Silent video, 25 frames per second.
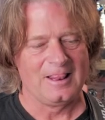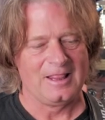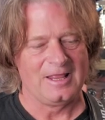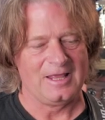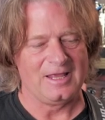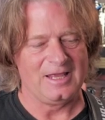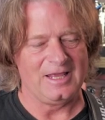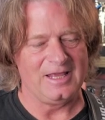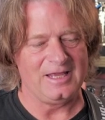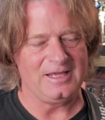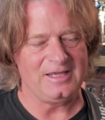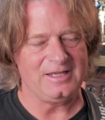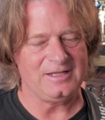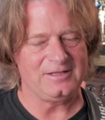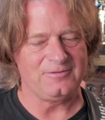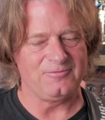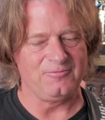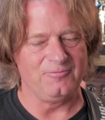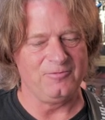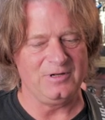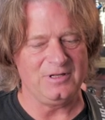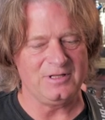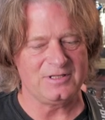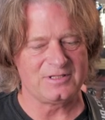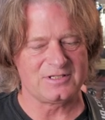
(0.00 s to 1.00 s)
it
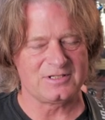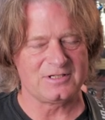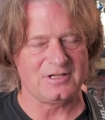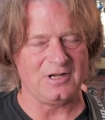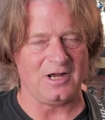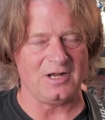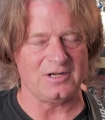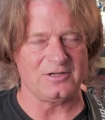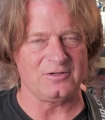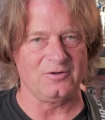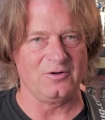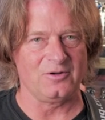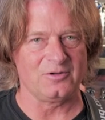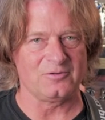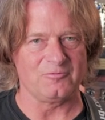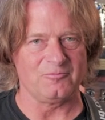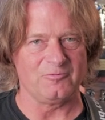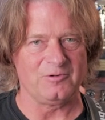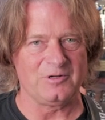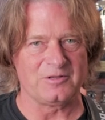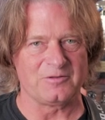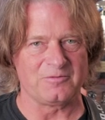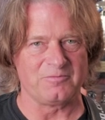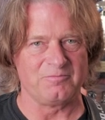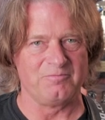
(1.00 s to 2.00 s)
will start not
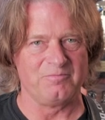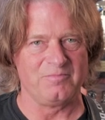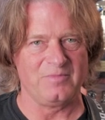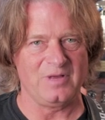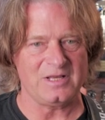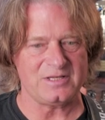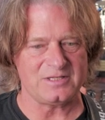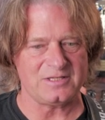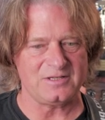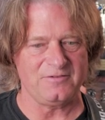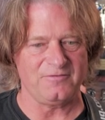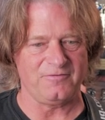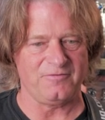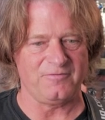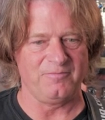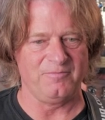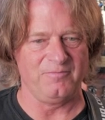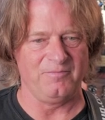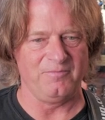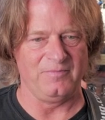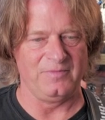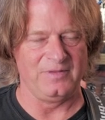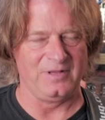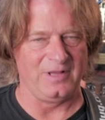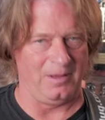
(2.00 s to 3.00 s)
with massive
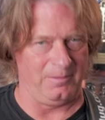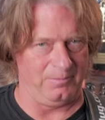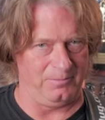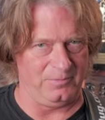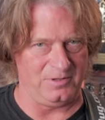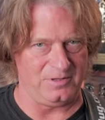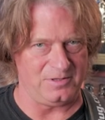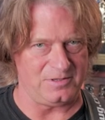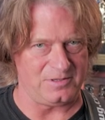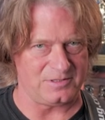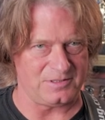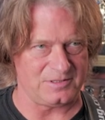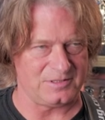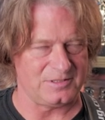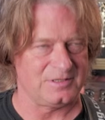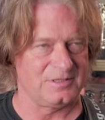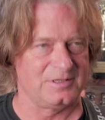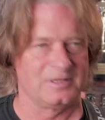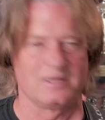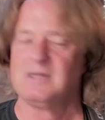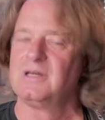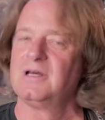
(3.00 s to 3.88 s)
numbers,